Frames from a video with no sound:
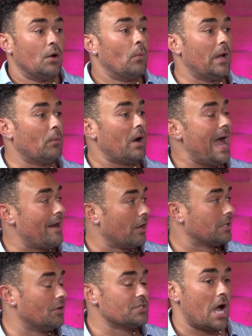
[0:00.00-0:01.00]
We had our
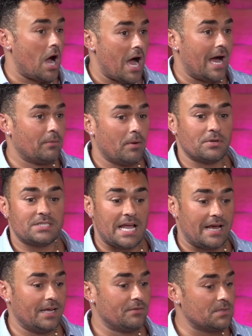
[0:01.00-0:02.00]
clothes on. We were
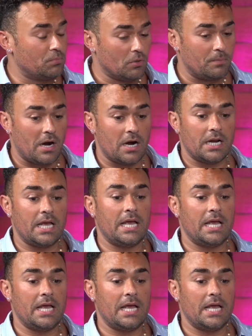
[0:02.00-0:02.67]
standing. It was a pool party.